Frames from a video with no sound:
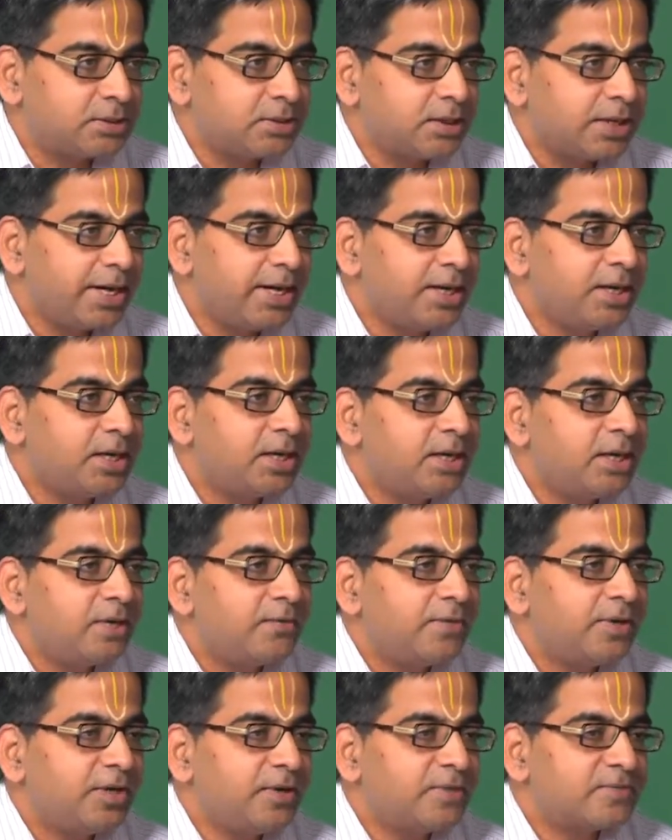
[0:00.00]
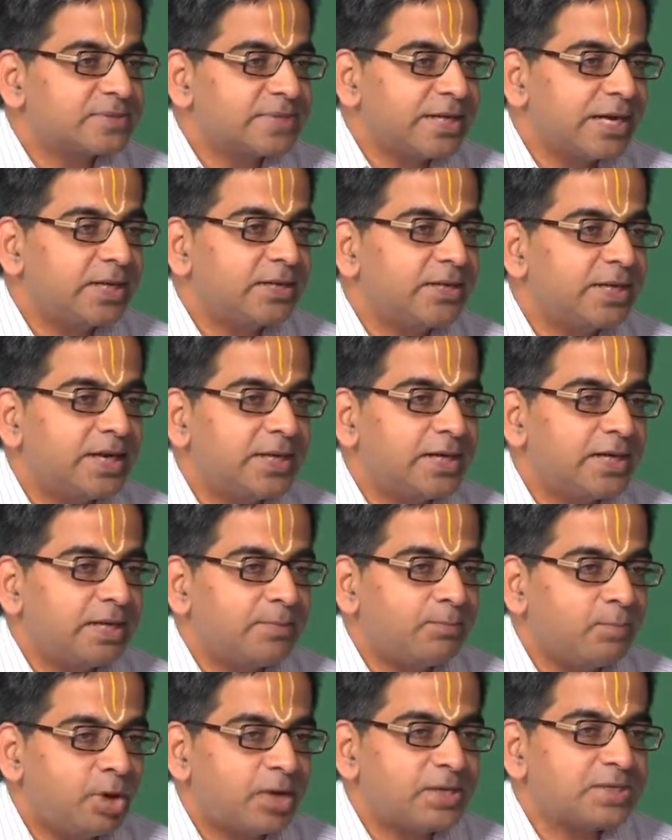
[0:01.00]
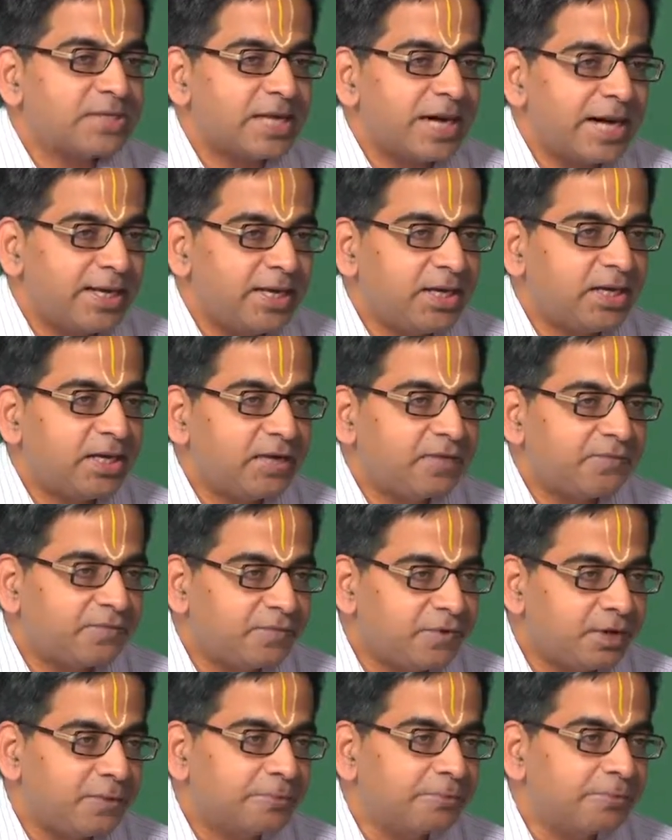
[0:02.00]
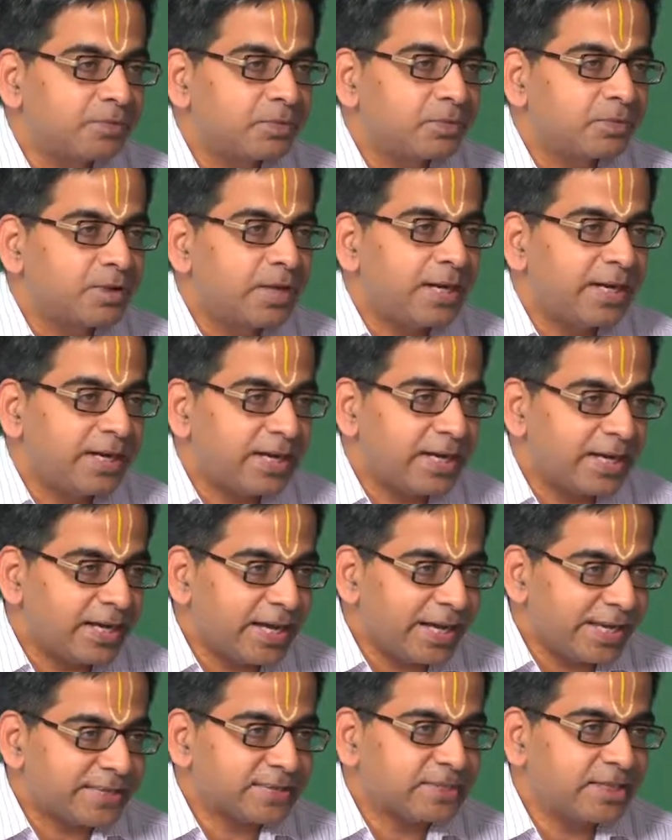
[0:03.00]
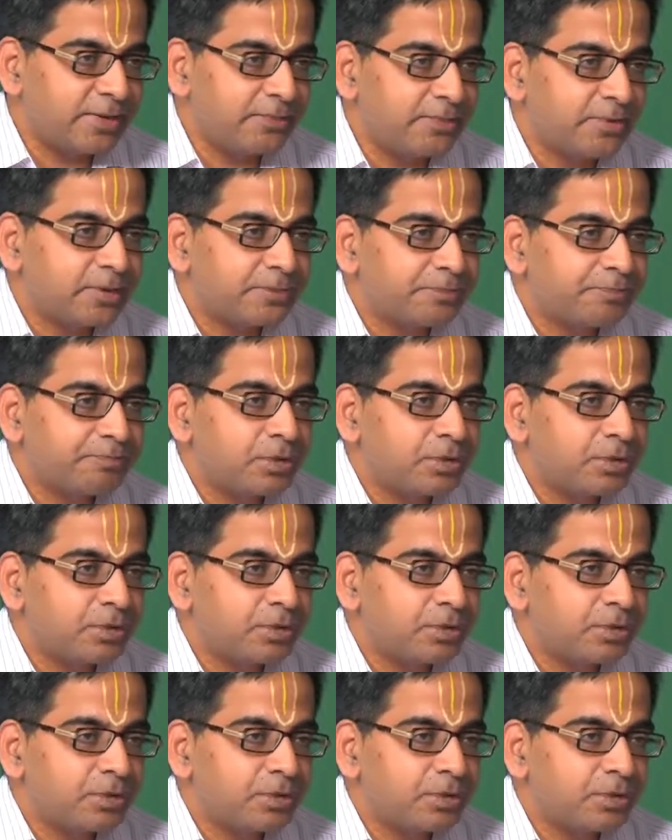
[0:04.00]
right, when you have said that, boss, I confirm and I accept